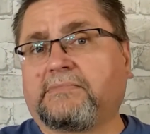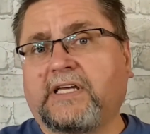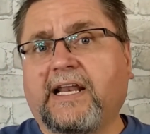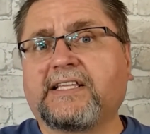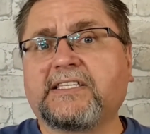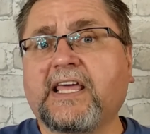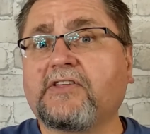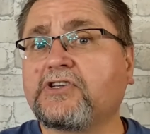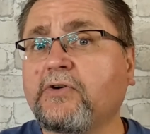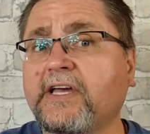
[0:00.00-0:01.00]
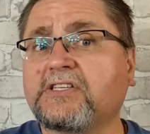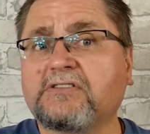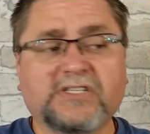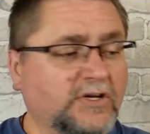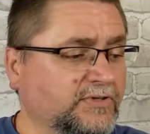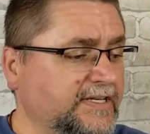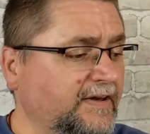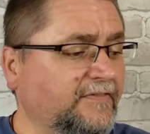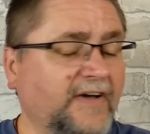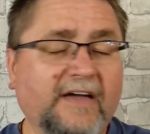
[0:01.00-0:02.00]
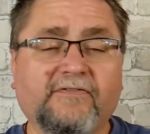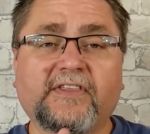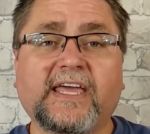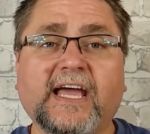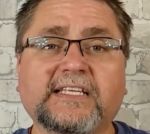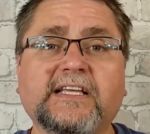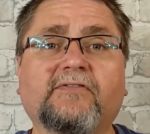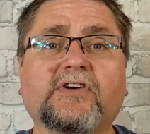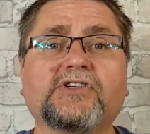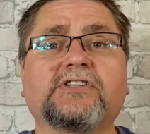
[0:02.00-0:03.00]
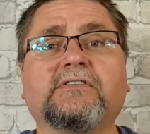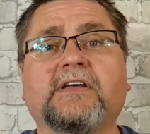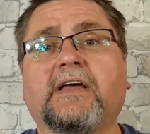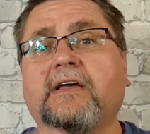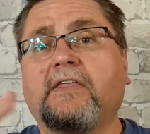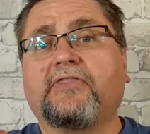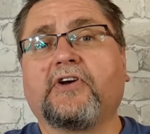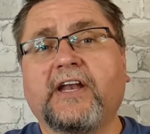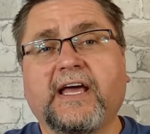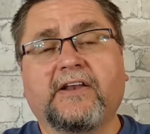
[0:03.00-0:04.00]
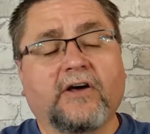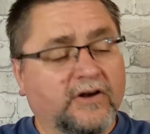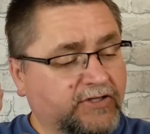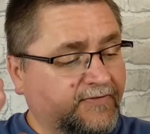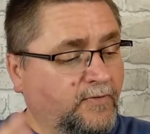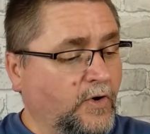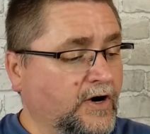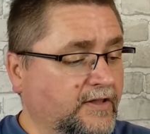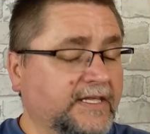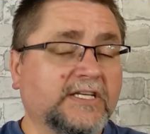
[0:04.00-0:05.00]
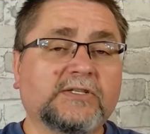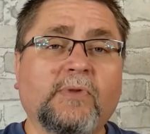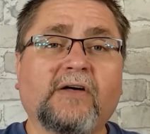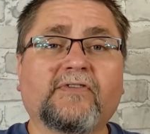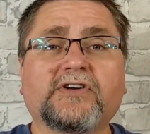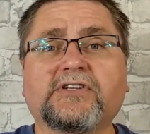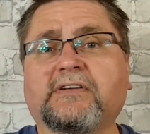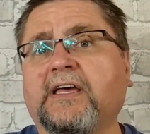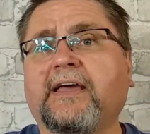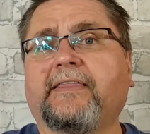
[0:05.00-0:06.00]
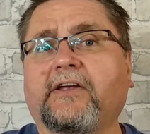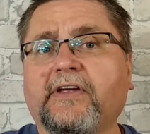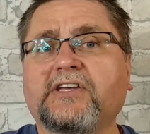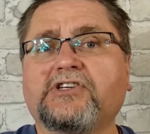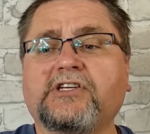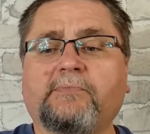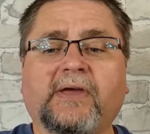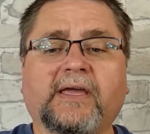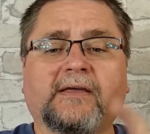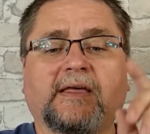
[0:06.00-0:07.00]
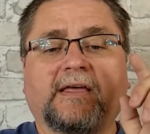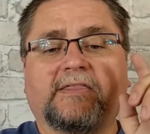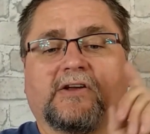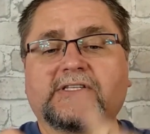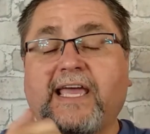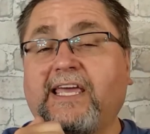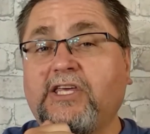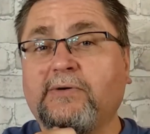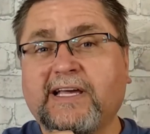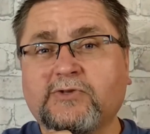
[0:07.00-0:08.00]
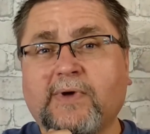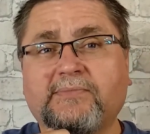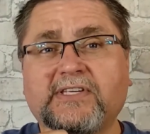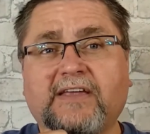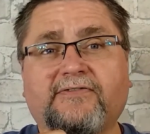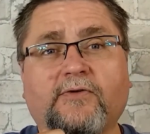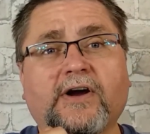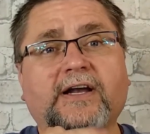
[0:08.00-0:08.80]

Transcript: and that's the other choice. So 75 for the XL version, $39 for the small version. There is shipping. There's a US website for